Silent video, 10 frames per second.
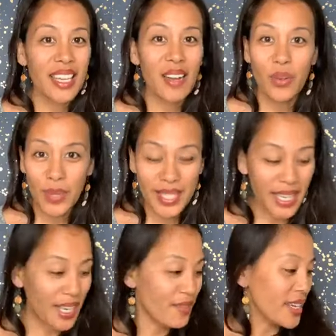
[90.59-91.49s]
Everyone's
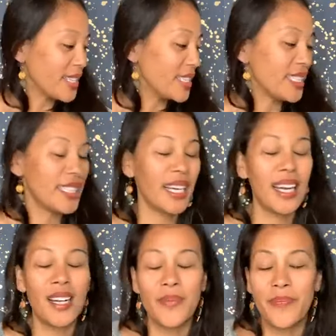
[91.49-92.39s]
getting affected.
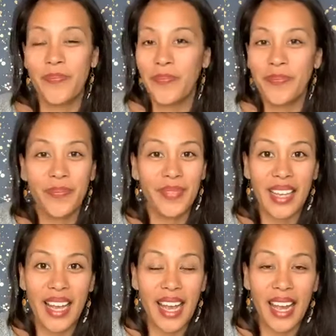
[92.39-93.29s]
And
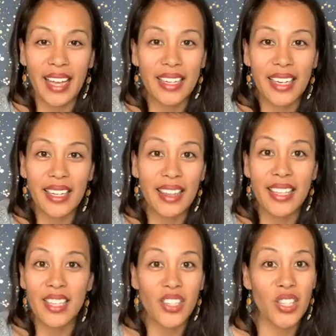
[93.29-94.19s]

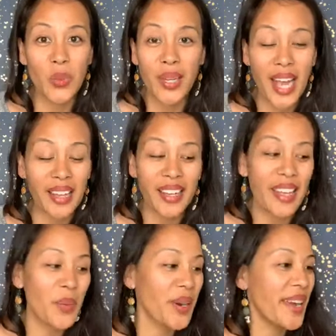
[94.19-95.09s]
this is just the reality
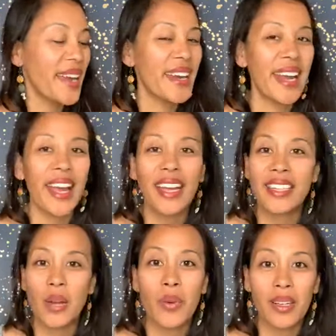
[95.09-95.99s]
that we're in. And
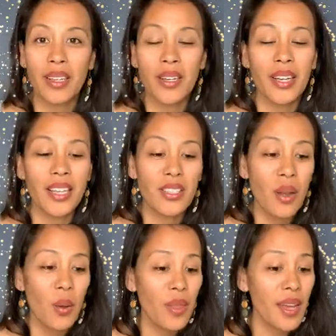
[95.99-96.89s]
I want to let you guys
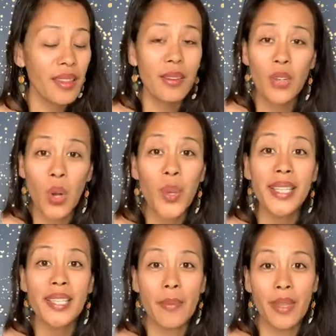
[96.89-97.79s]
know that there's always
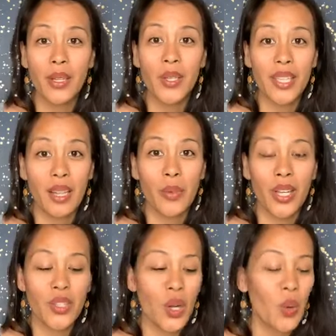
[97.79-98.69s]
something to celebrate.
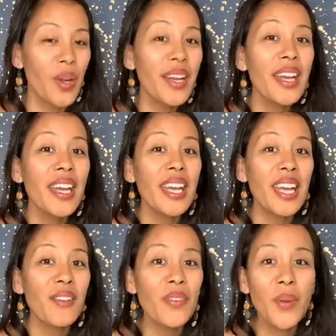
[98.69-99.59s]
So
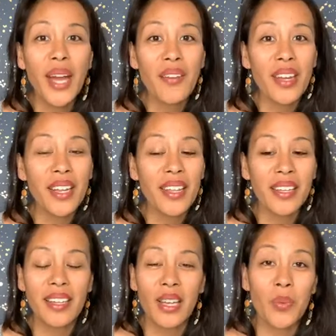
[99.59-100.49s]
if you have anything
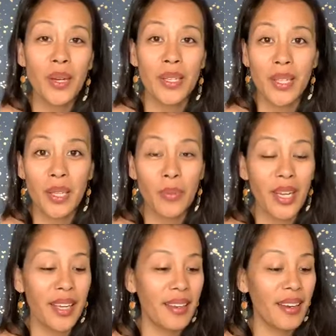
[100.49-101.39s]
that you want to
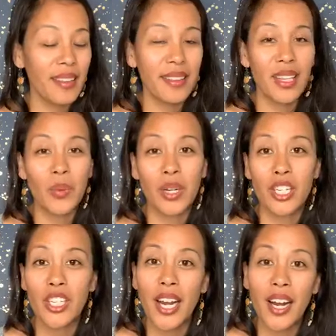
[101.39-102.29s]
celebrate, anything that you want to
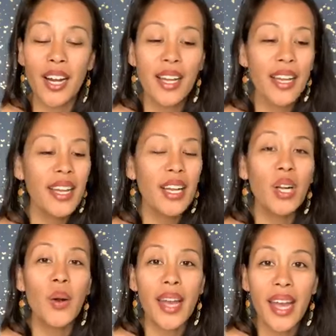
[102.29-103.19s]
share,
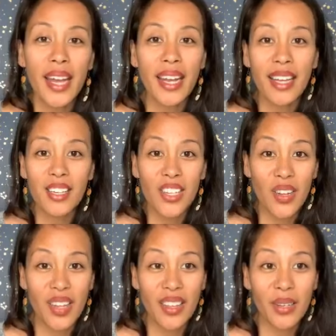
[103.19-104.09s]
go ahead and share
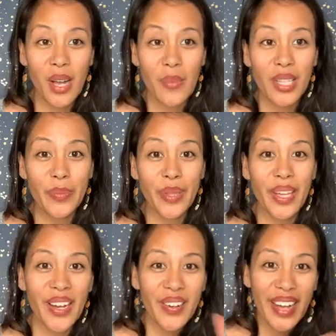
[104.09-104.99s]
that in the comments
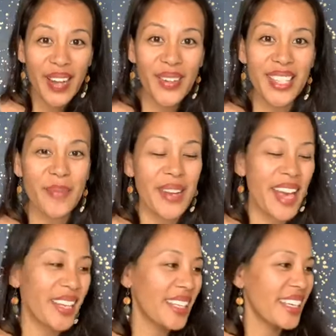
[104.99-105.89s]
below. Hey, what's up,
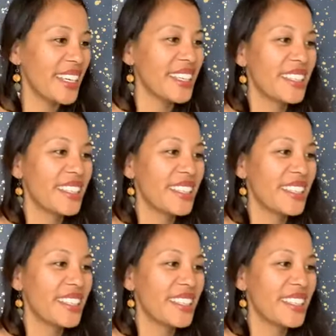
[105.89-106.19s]
Natalie?